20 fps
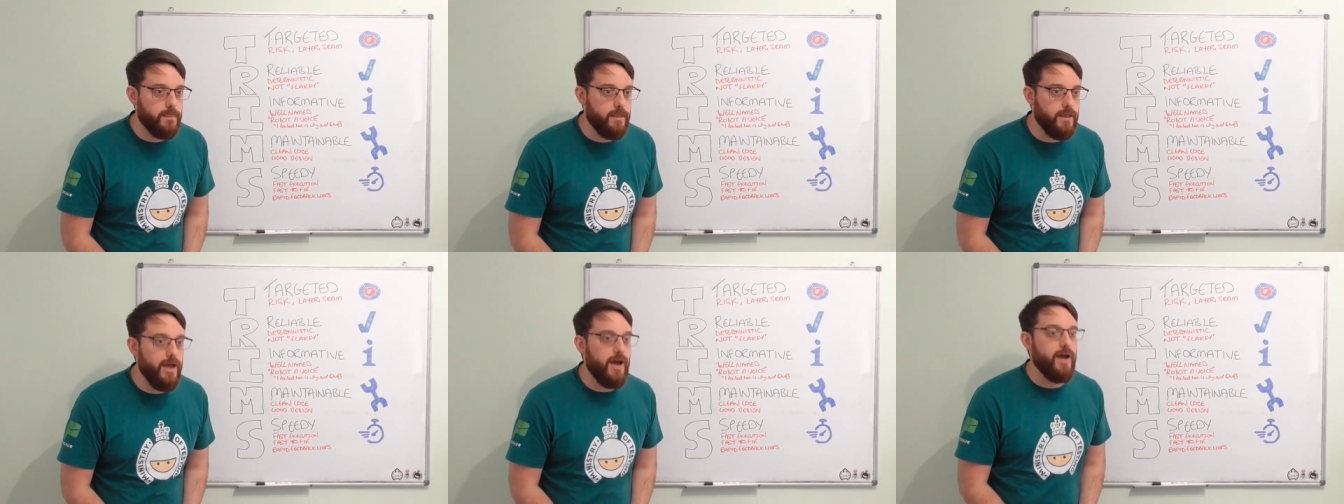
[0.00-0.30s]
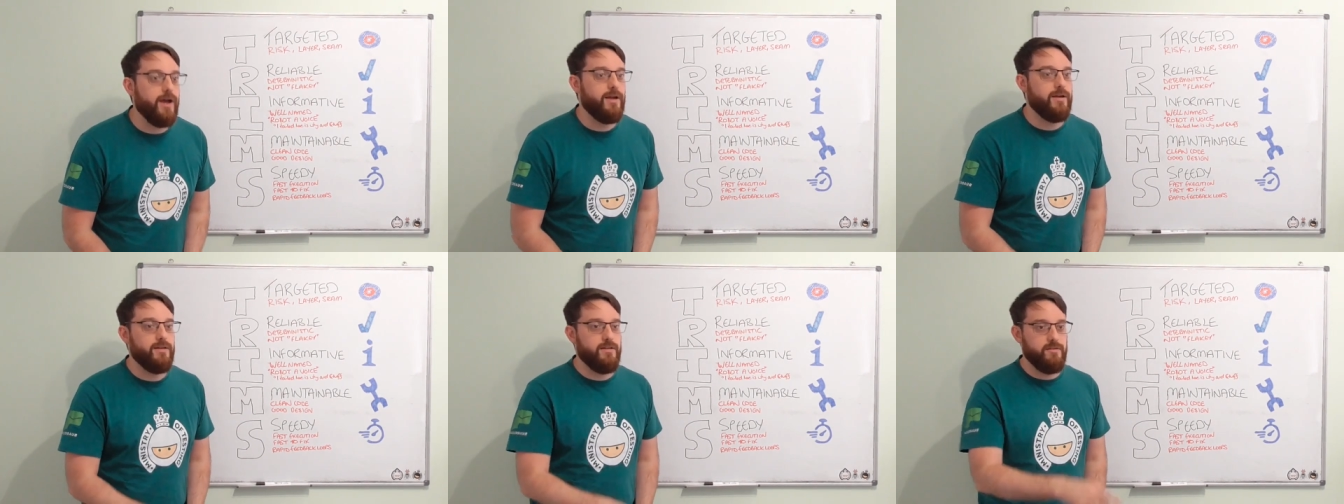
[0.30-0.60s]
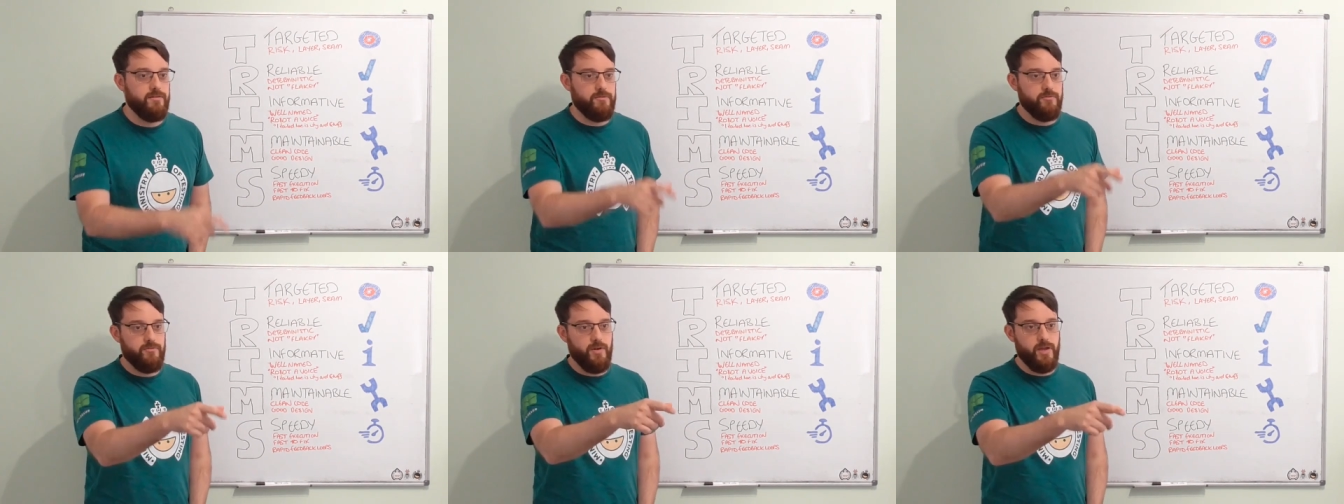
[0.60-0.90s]
yeah,
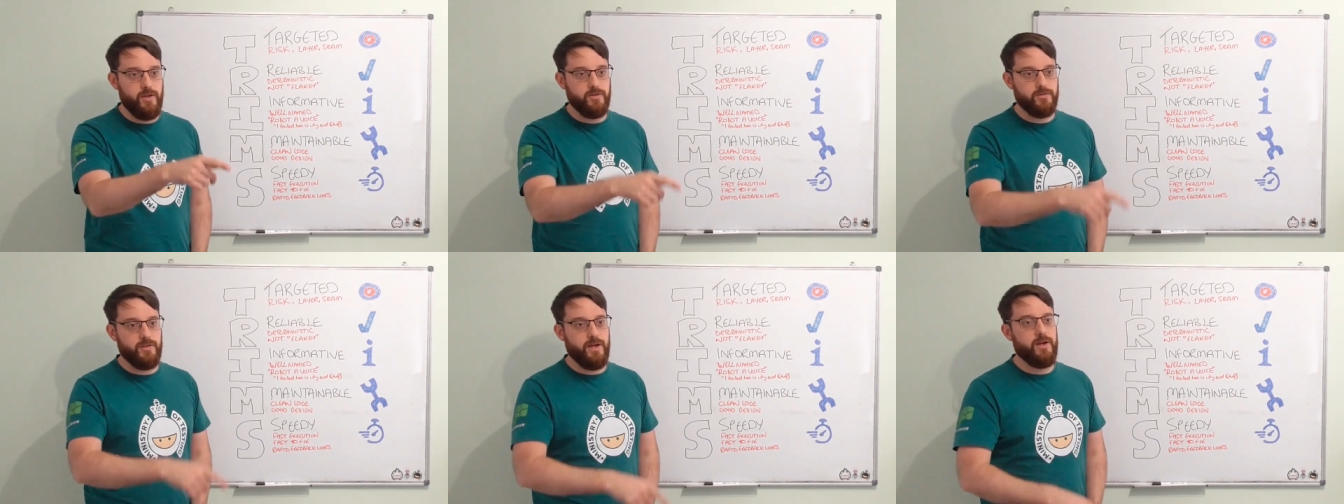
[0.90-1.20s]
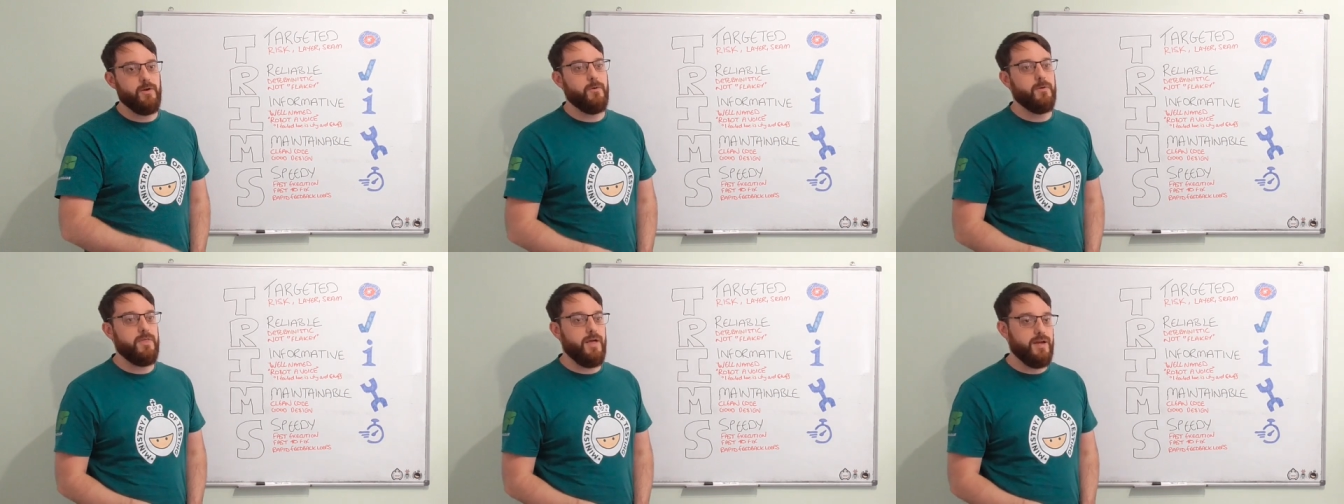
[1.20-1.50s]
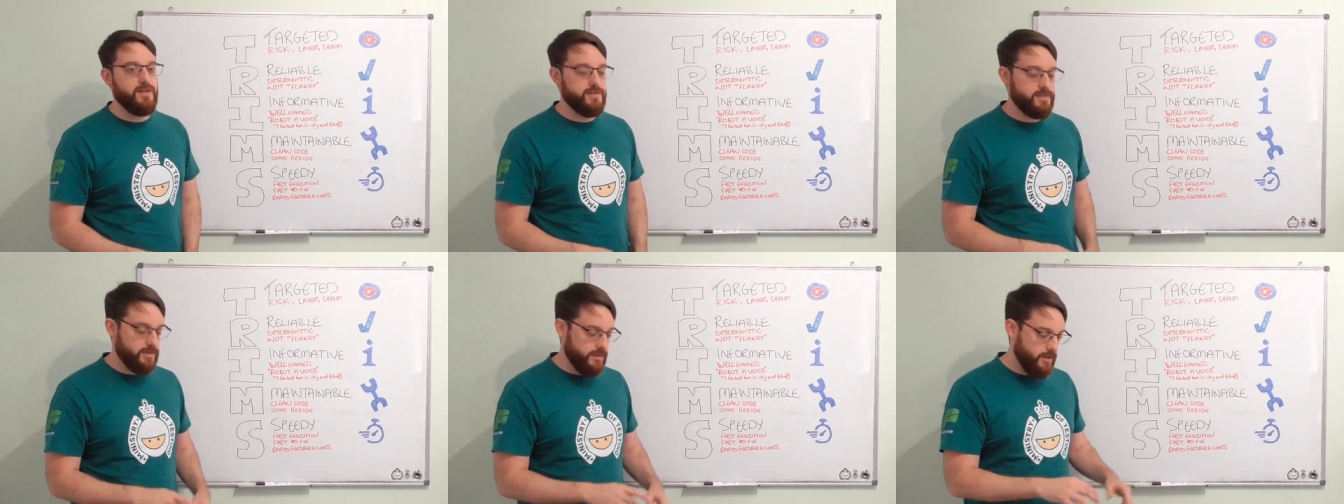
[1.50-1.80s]
failed, I know what
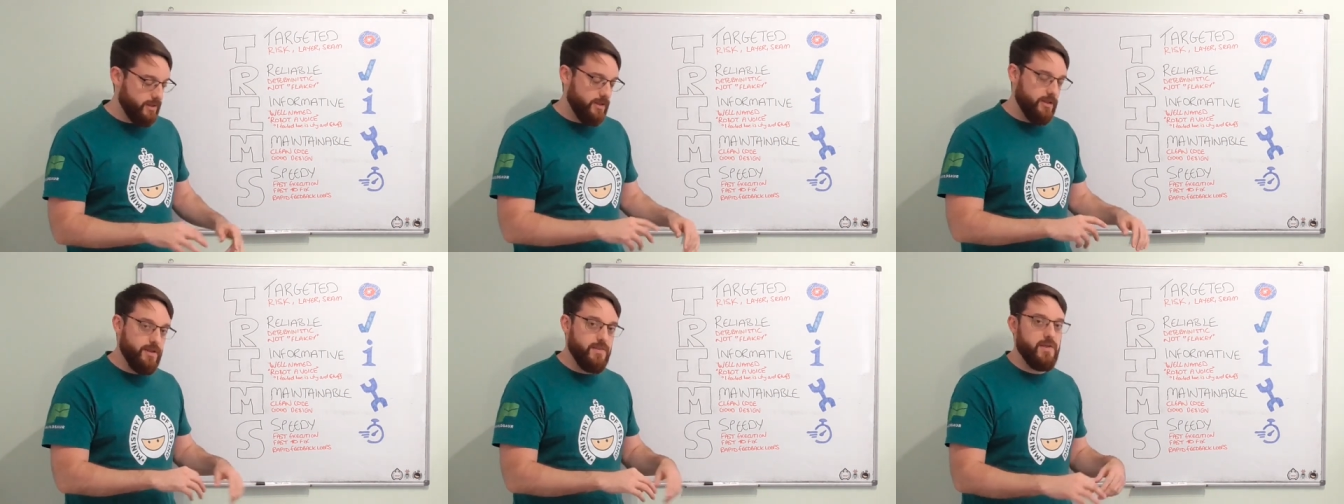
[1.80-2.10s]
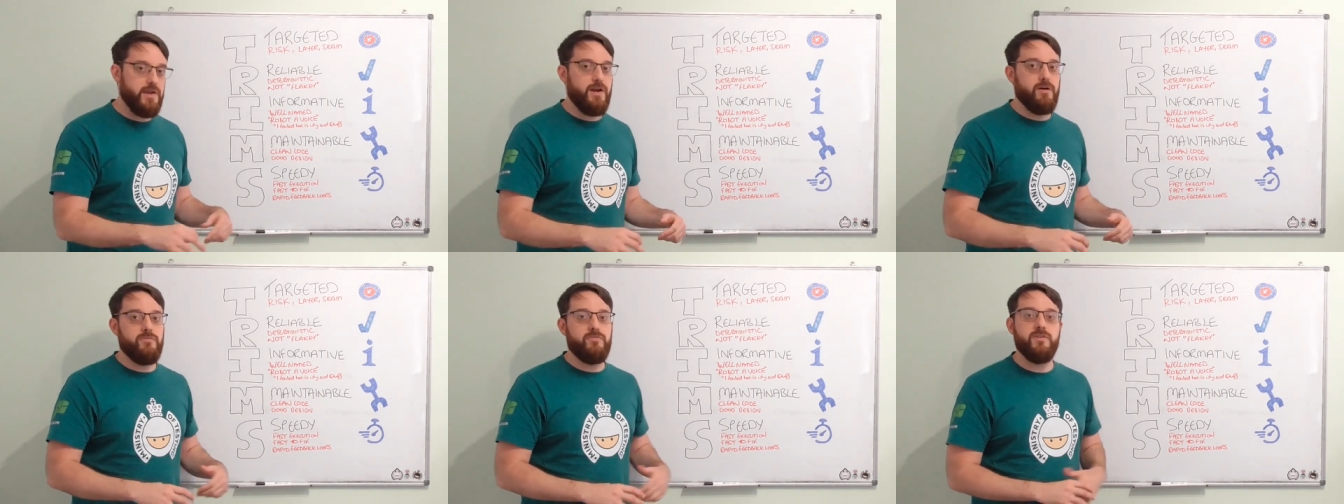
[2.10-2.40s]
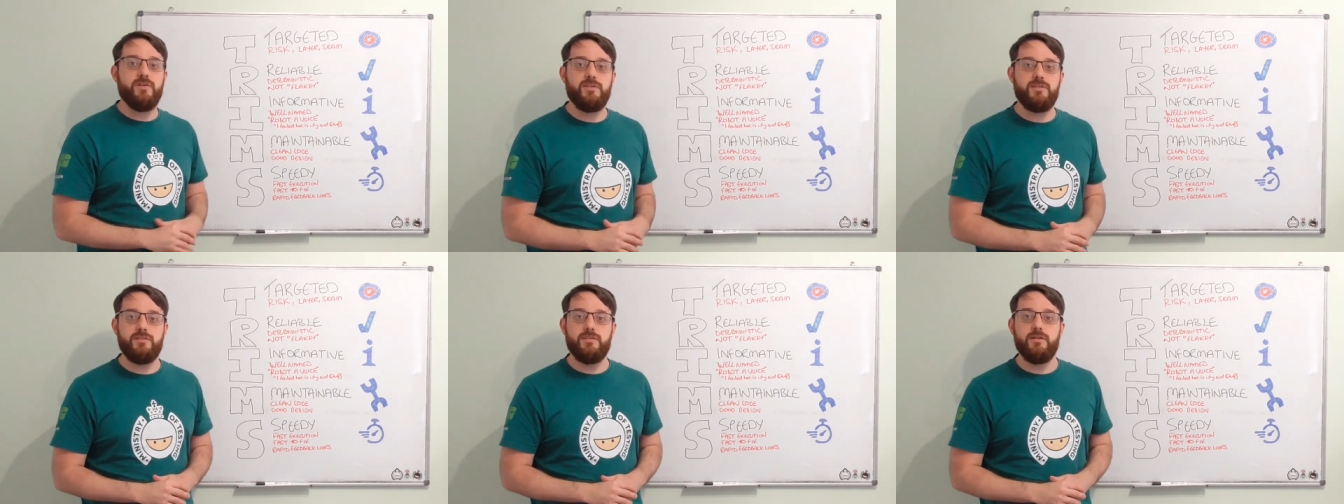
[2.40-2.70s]
that is, then I'll
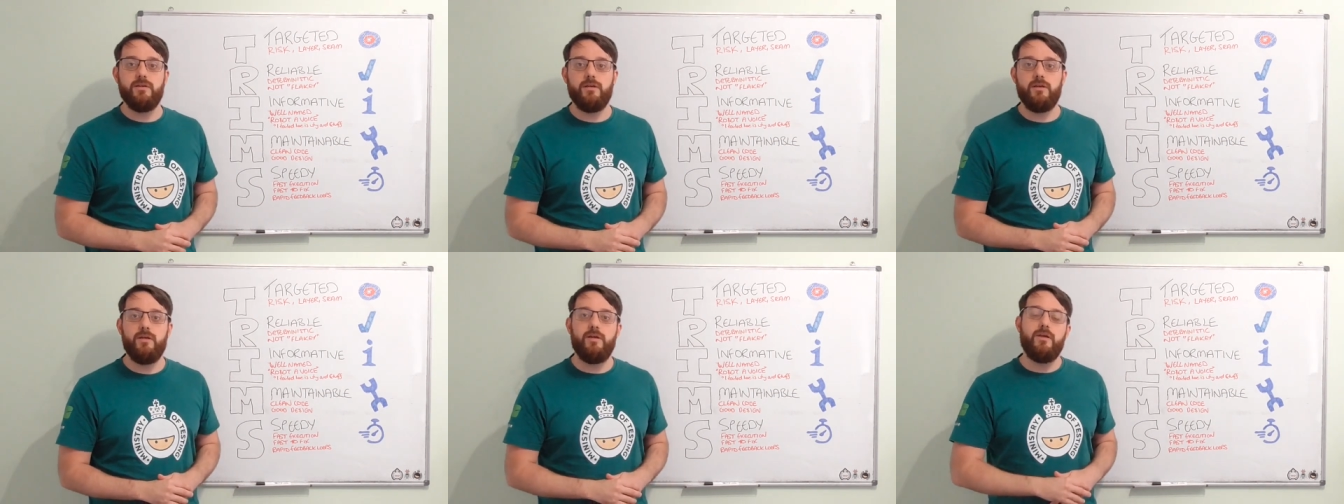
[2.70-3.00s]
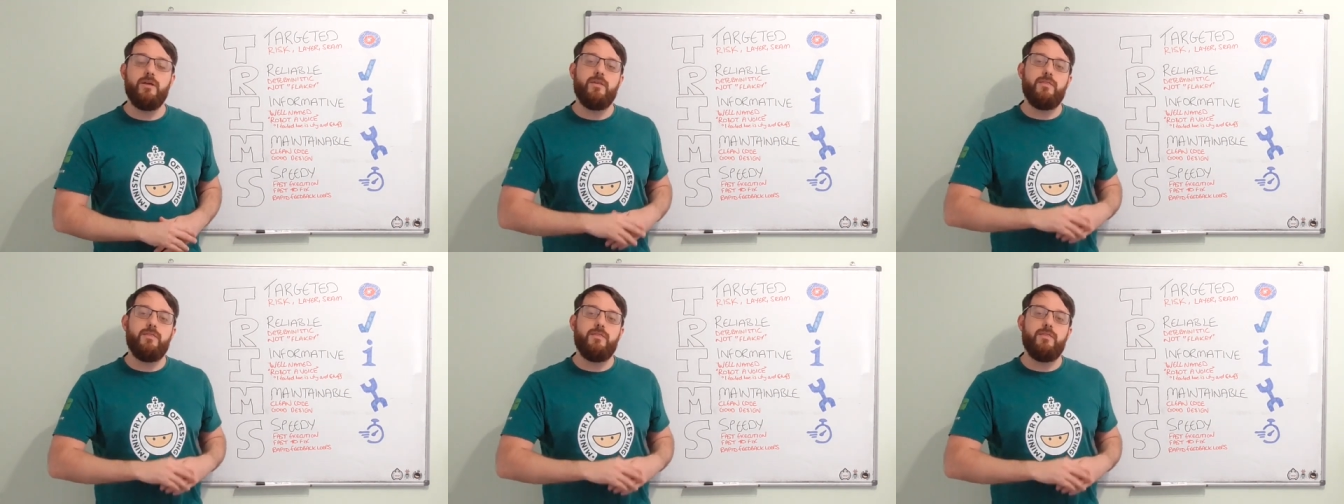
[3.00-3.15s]
fix it.